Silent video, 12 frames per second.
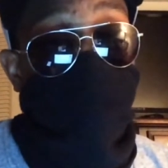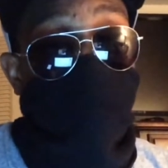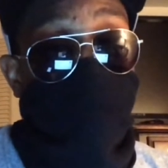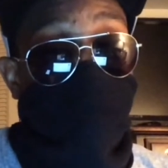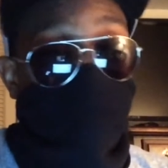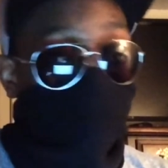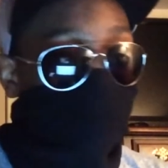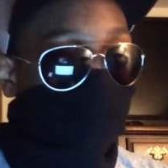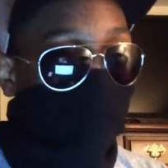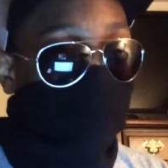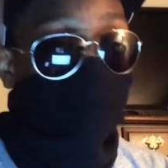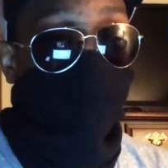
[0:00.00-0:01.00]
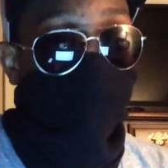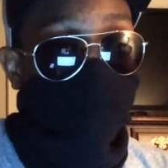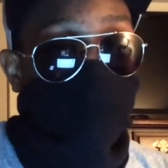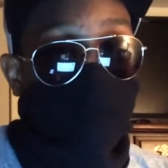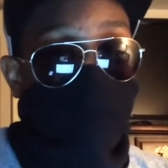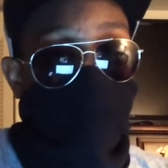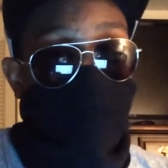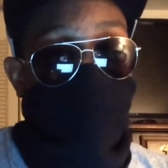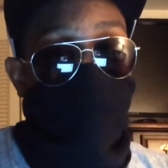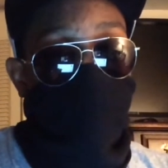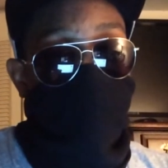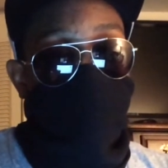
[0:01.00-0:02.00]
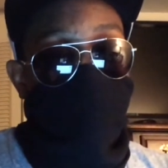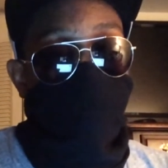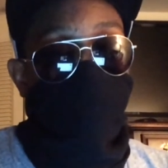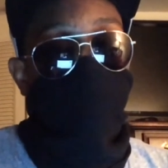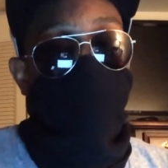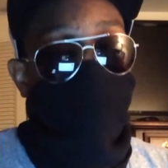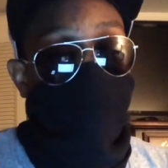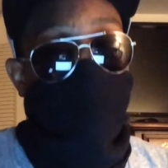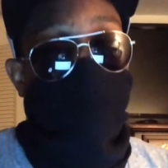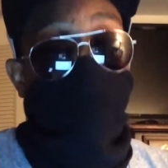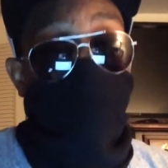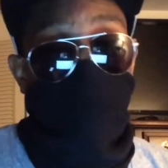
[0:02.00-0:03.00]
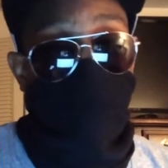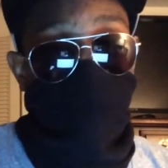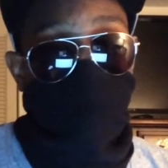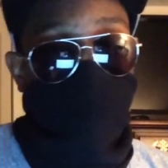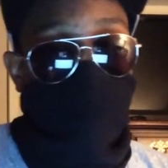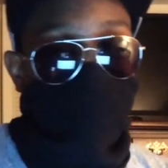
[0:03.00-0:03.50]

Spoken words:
if you try to use it as a reason to get free art.